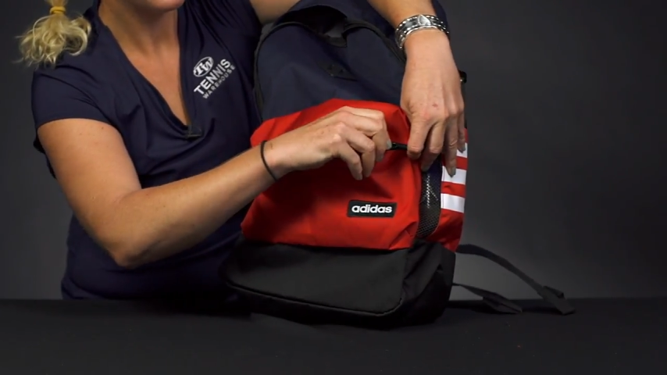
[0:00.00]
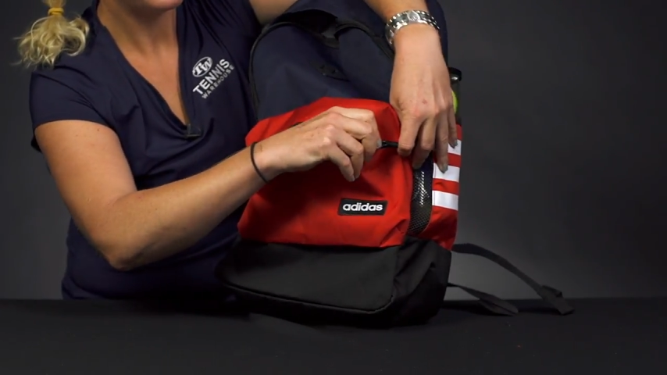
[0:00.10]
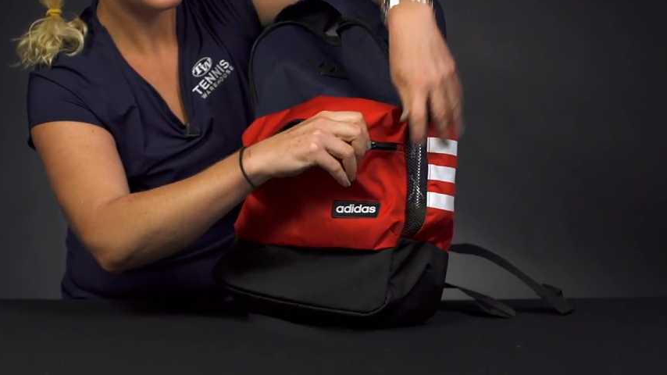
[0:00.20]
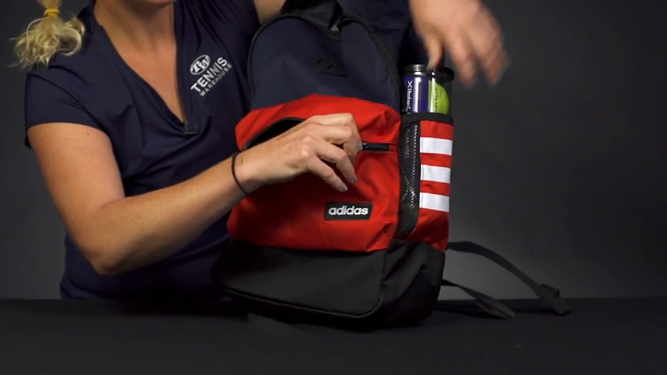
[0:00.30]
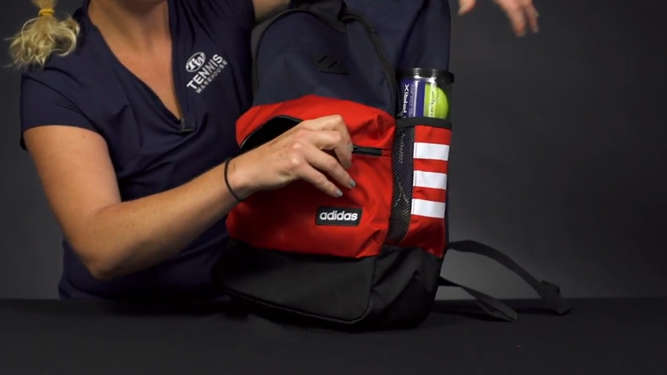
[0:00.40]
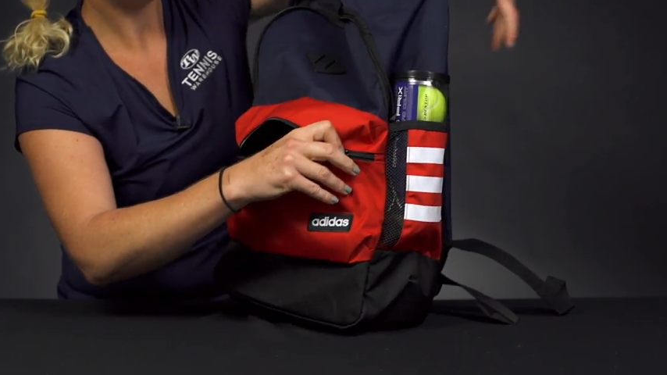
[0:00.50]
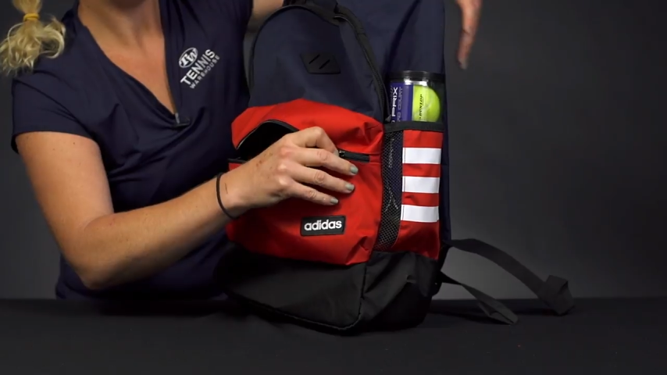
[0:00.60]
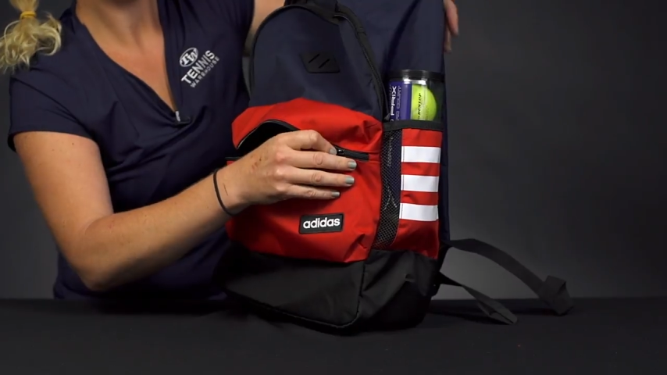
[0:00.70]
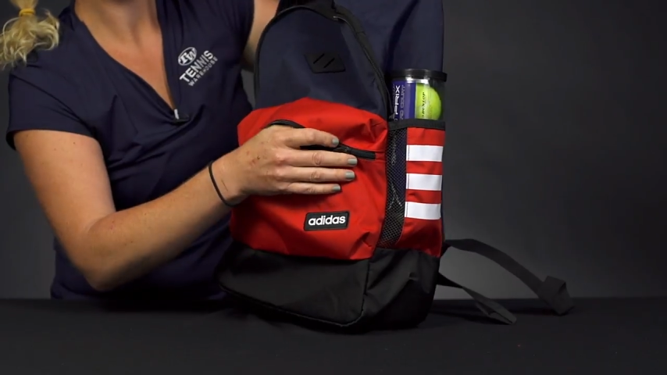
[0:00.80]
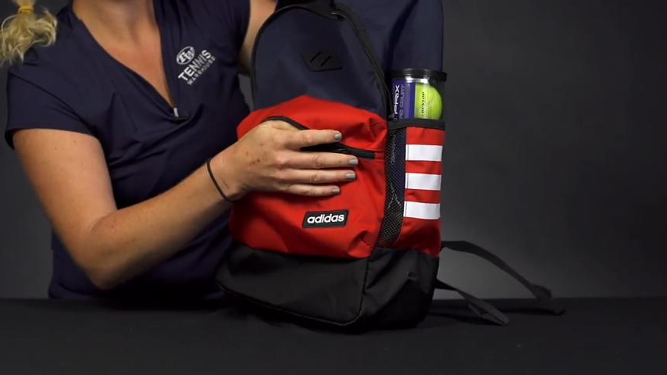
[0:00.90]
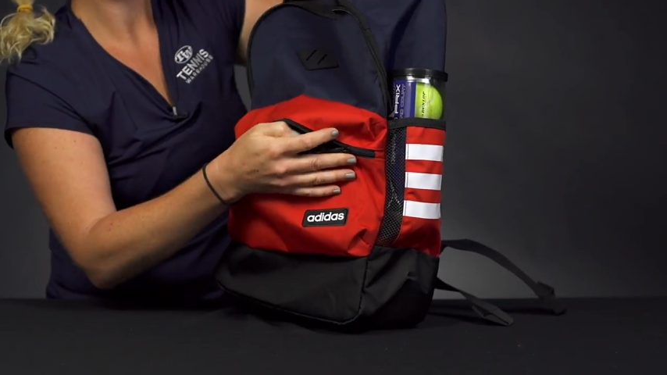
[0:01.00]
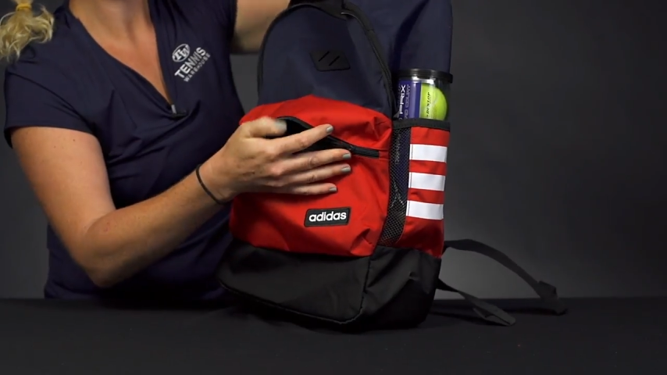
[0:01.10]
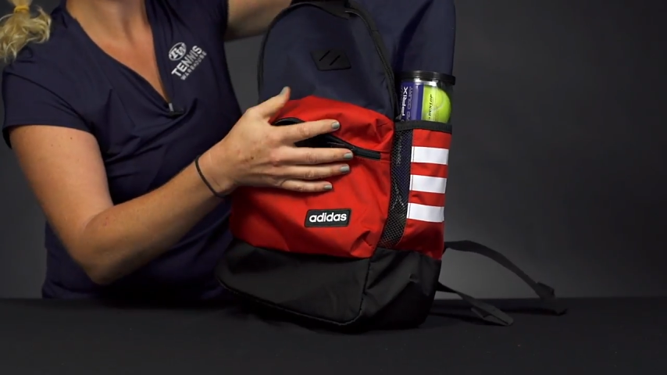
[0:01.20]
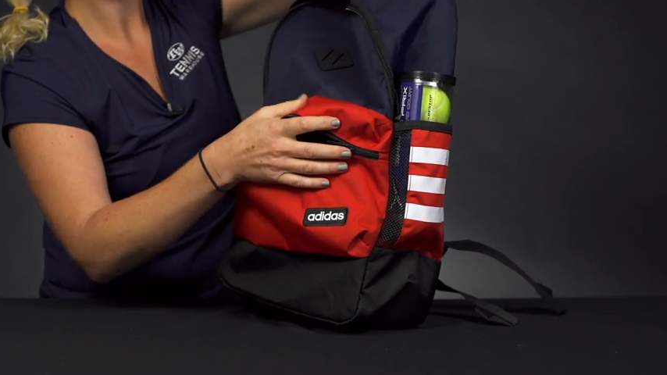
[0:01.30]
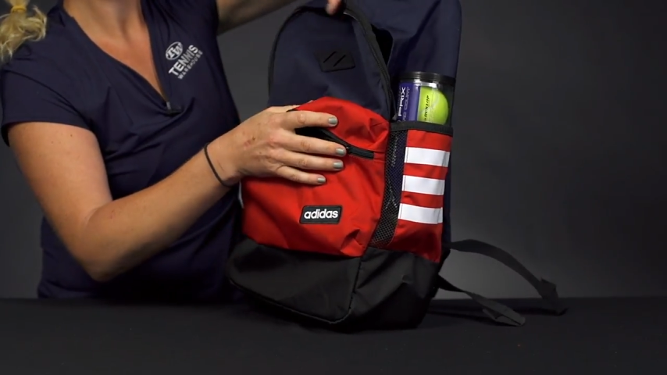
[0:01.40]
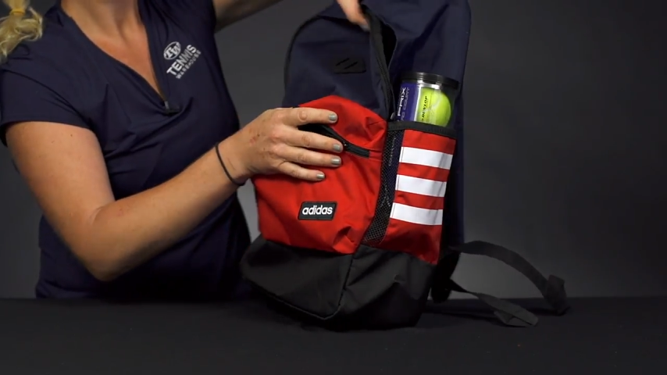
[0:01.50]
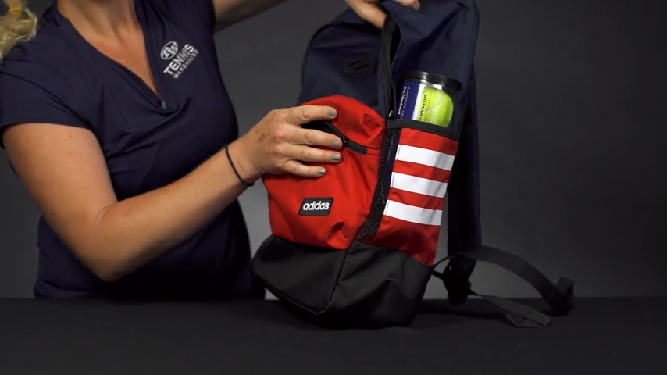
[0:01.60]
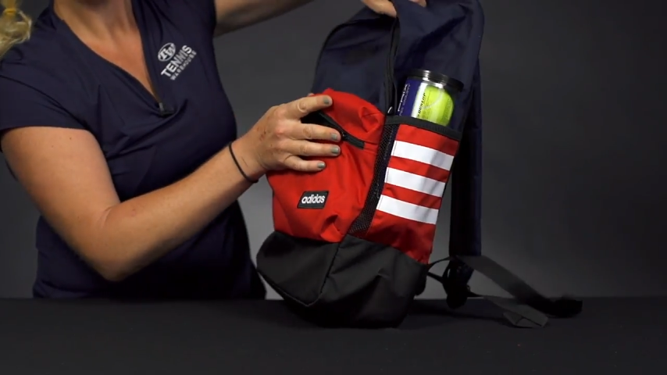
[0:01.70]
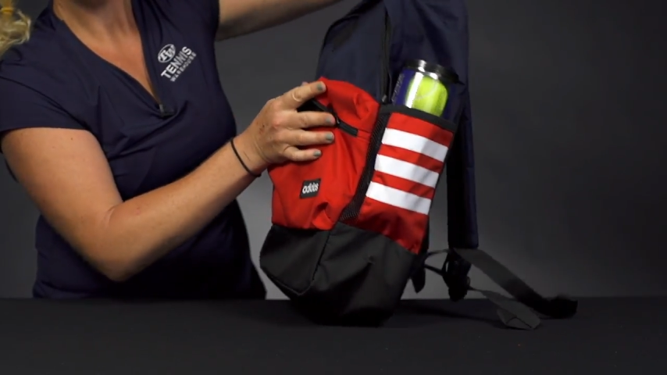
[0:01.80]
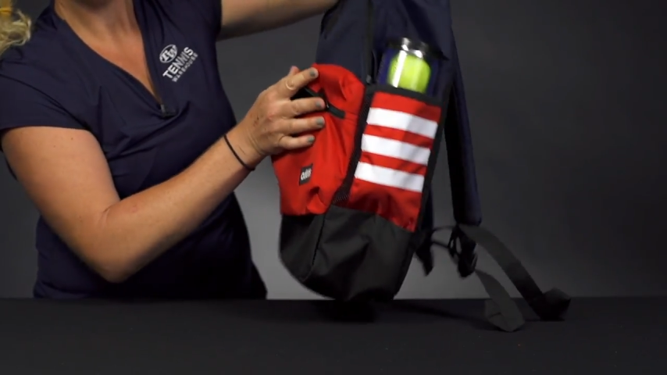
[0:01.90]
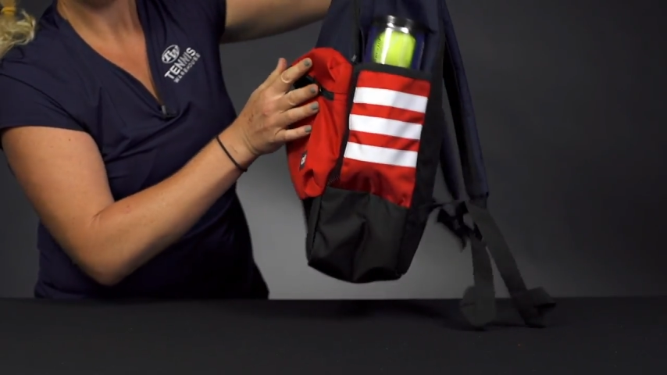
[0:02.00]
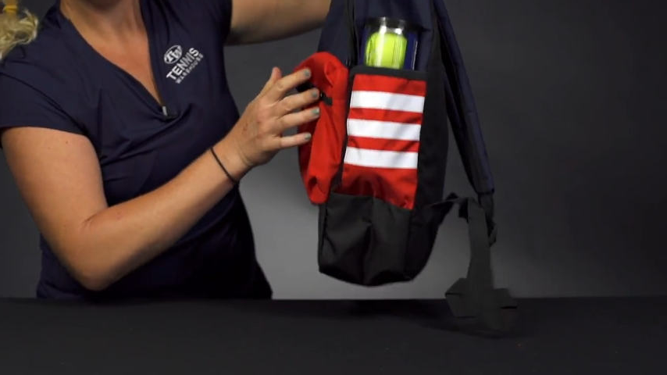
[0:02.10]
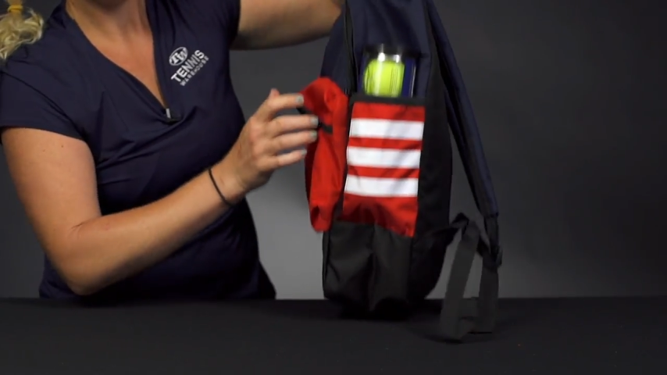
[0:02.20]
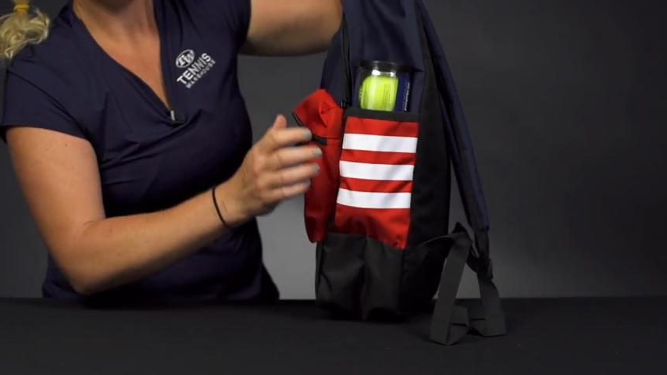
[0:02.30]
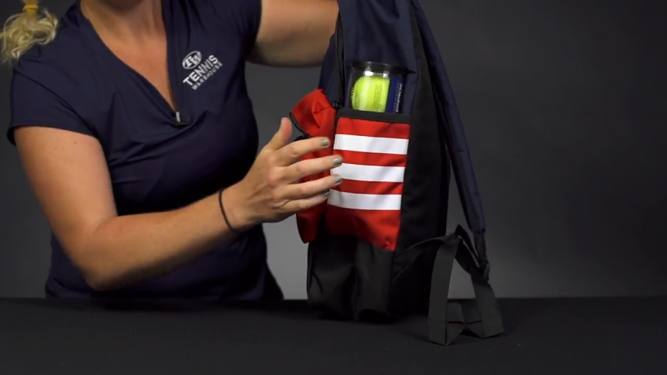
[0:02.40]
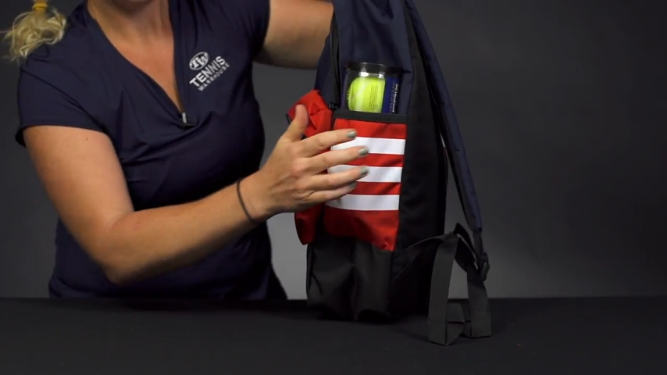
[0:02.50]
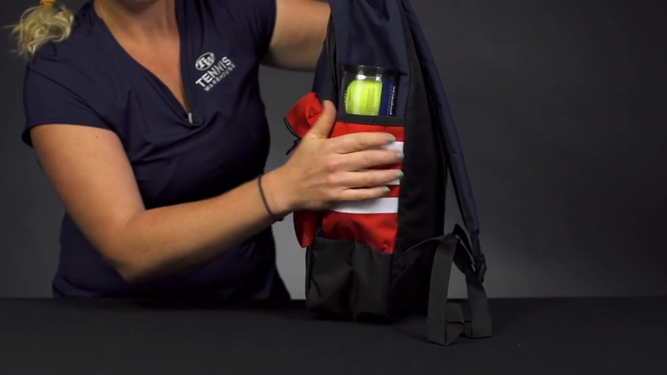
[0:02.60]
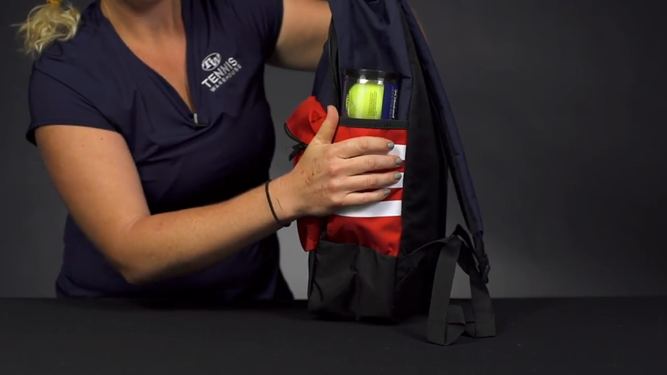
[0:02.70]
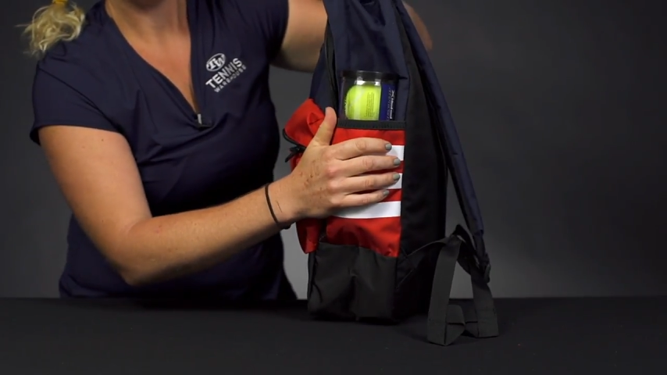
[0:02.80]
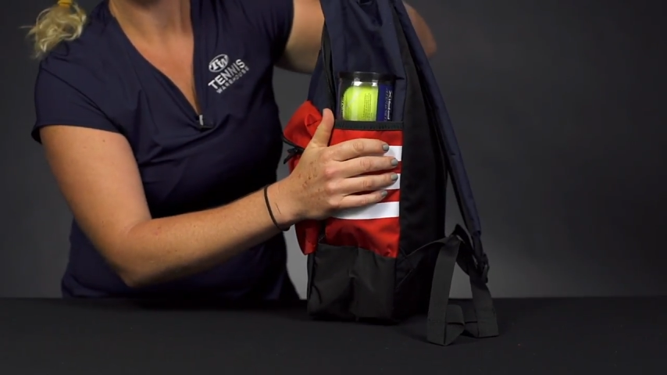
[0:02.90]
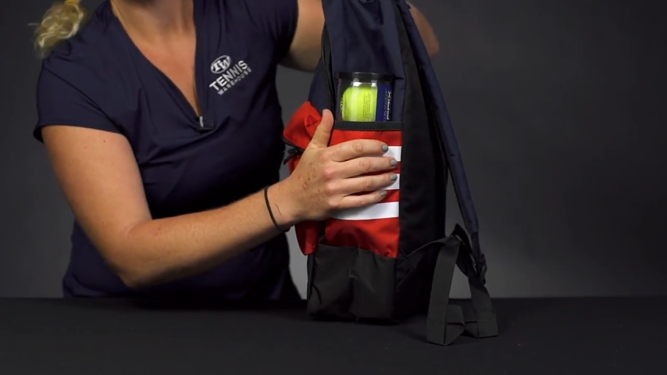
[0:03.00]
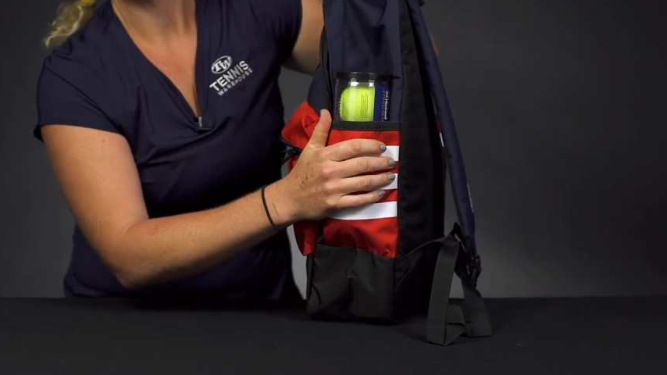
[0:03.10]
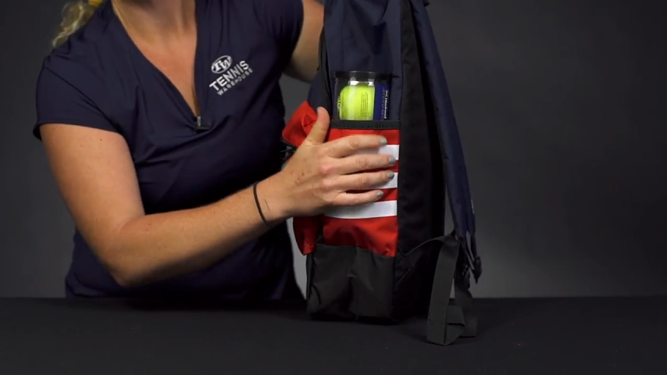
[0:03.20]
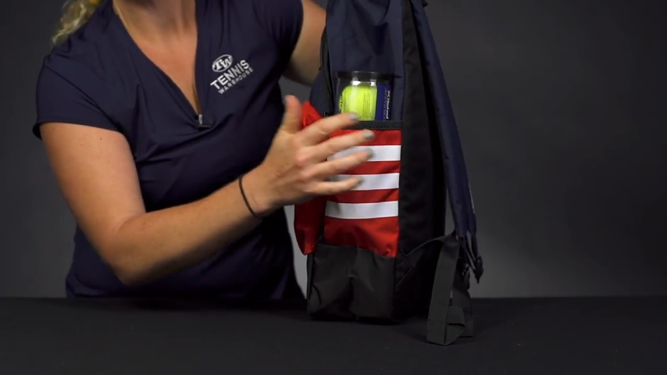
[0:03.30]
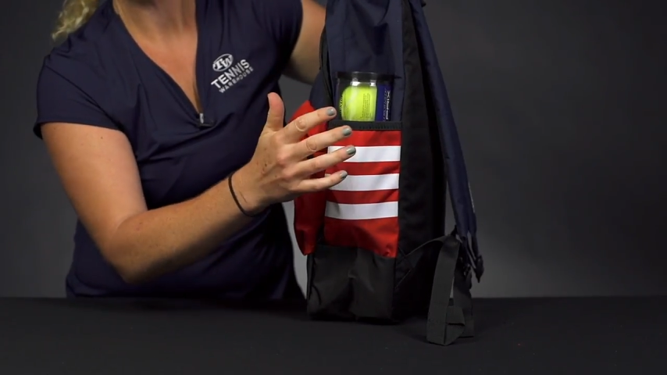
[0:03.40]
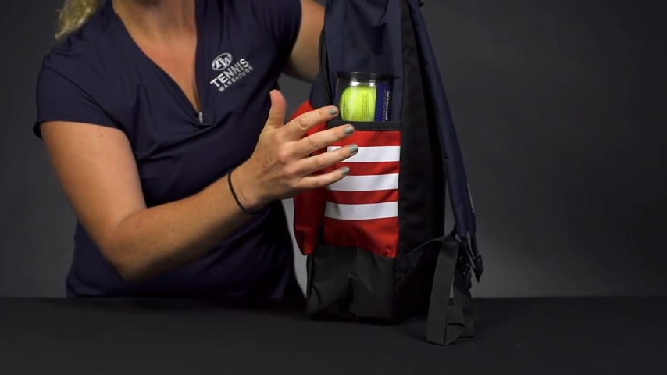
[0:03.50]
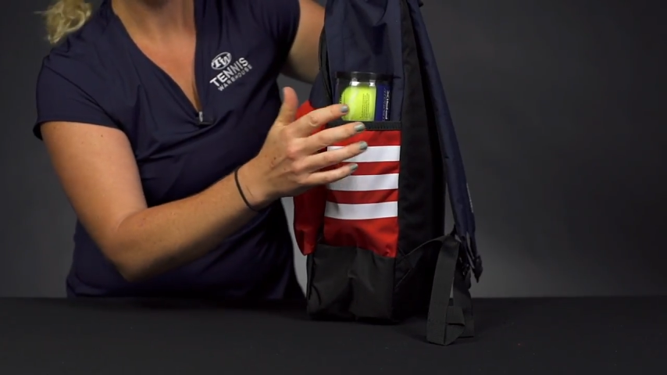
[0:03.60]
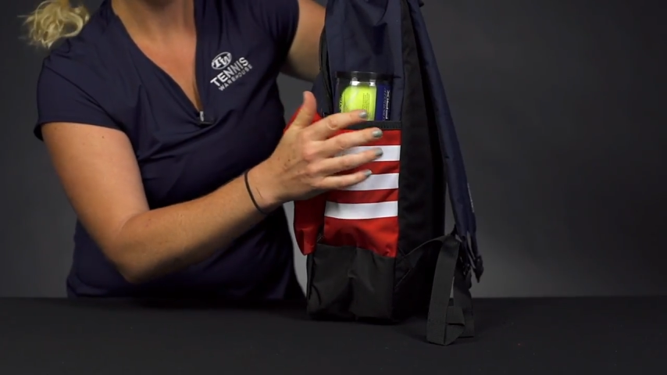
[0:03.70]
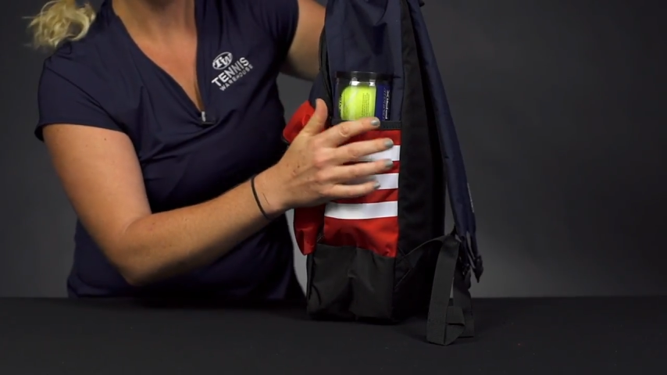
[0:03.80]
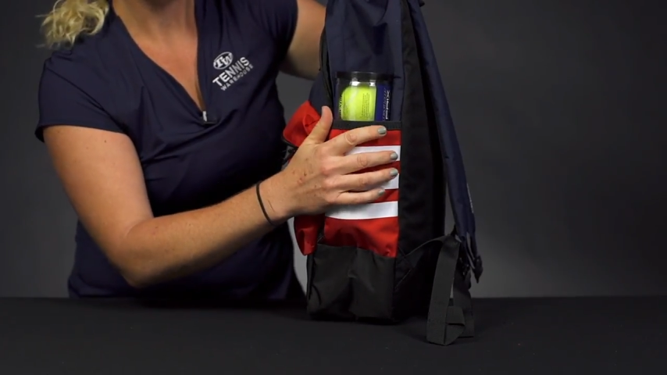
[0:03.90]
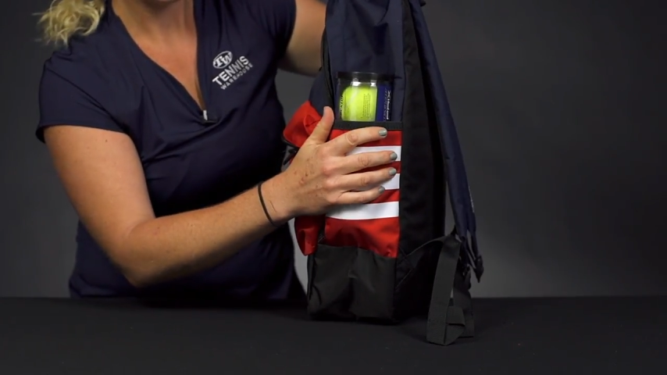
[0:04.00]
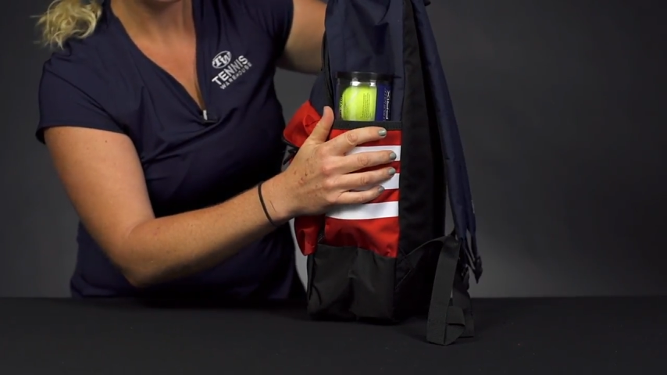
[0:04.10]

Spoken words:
[unreadable: no face in view]